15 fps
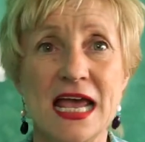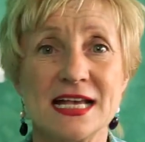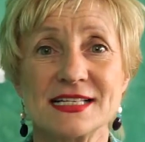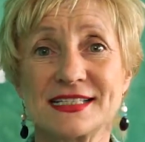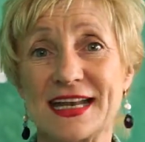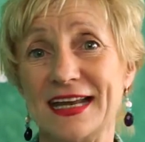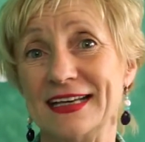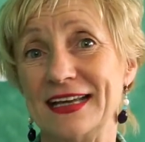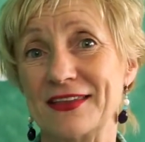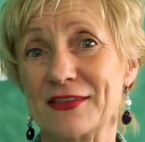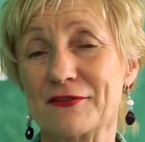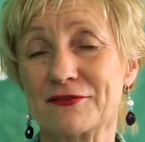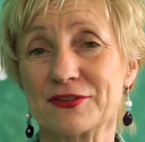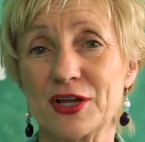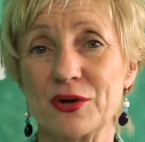staying in the
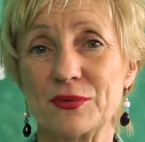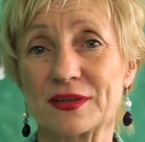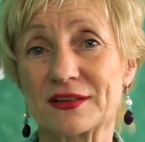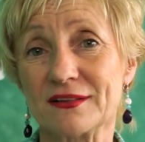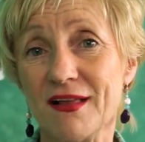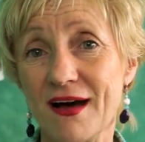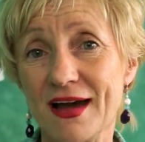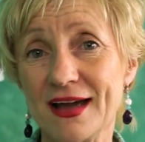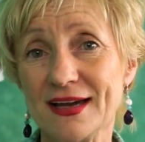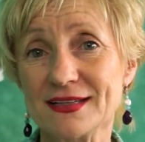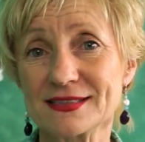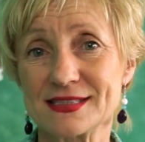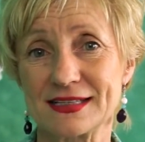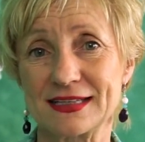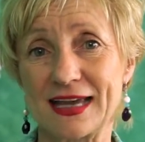flow with
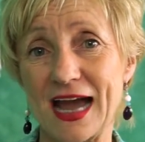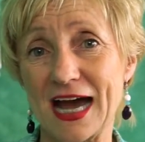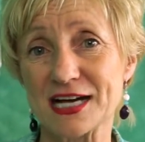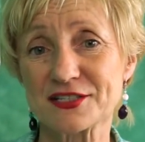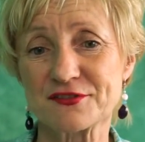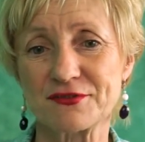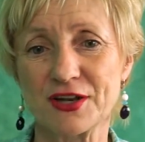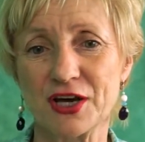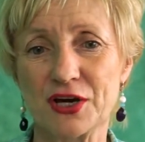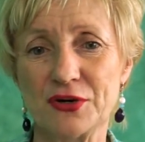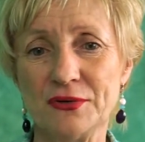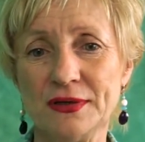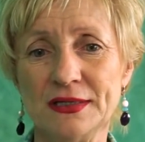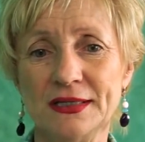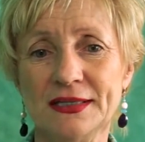clients and cash
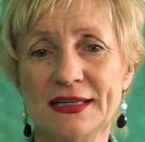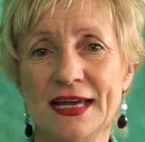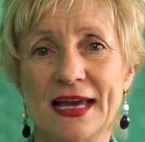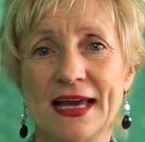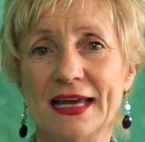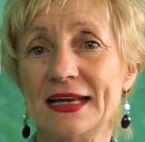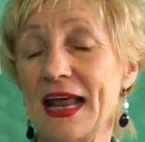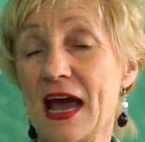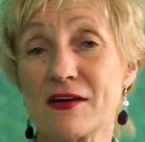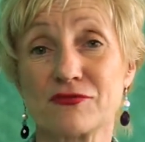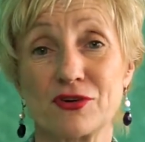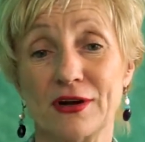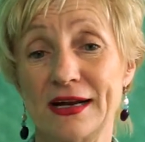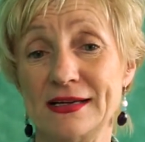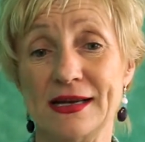flow and have
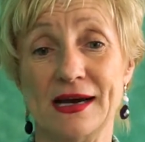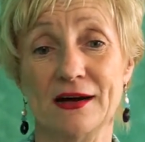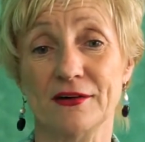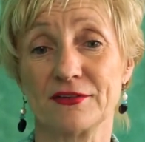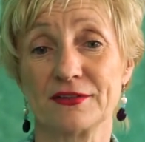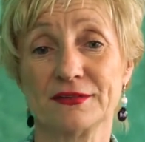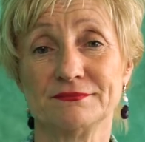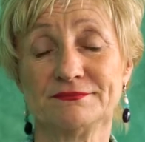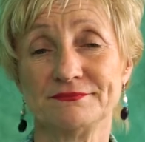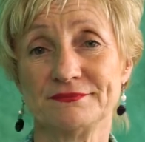great health.